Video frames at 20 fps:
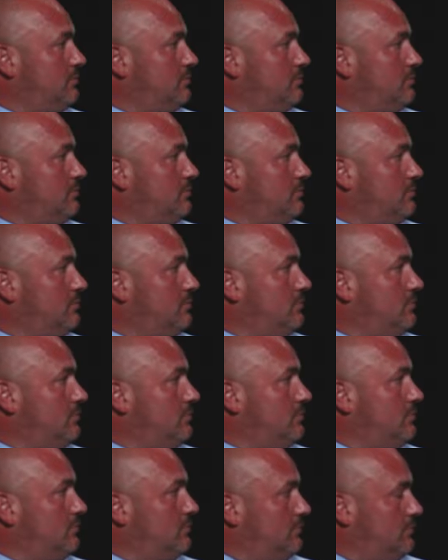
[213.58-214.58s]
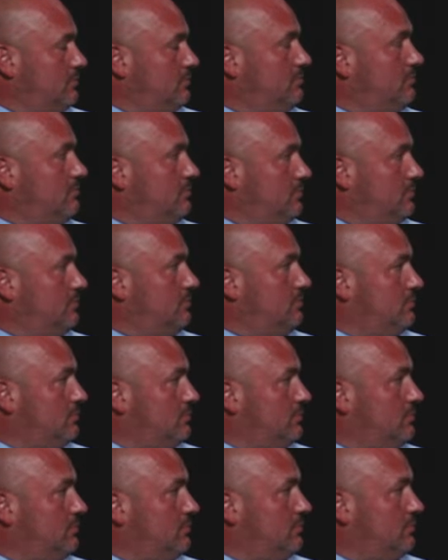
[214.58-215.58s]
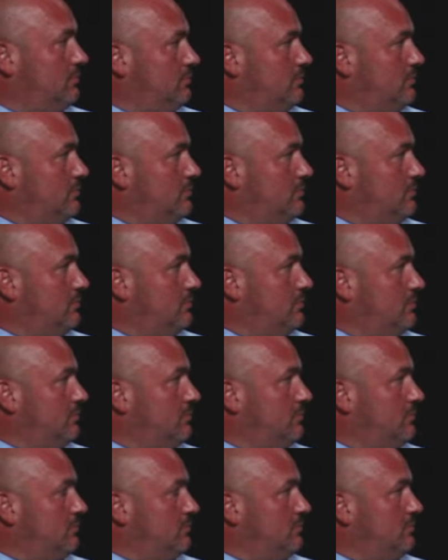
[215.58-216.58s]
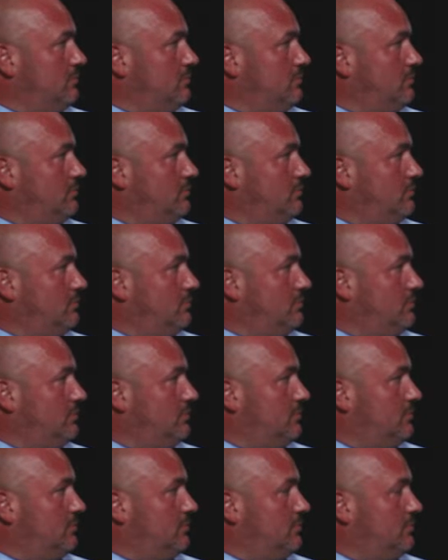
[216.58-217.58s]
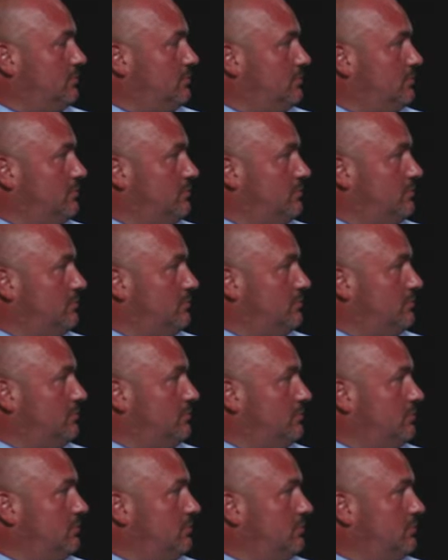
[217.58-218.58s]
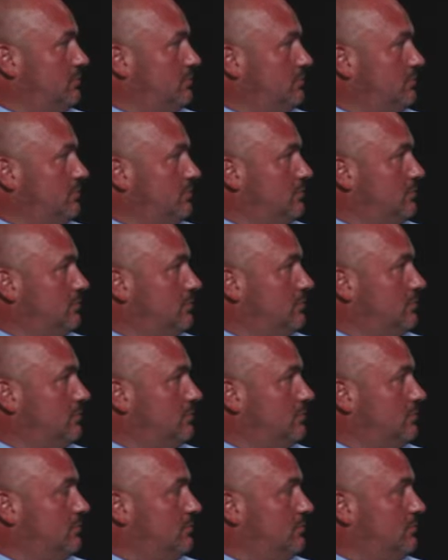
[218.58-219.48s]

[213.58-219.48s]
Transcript: No words are spoken by the person on screen.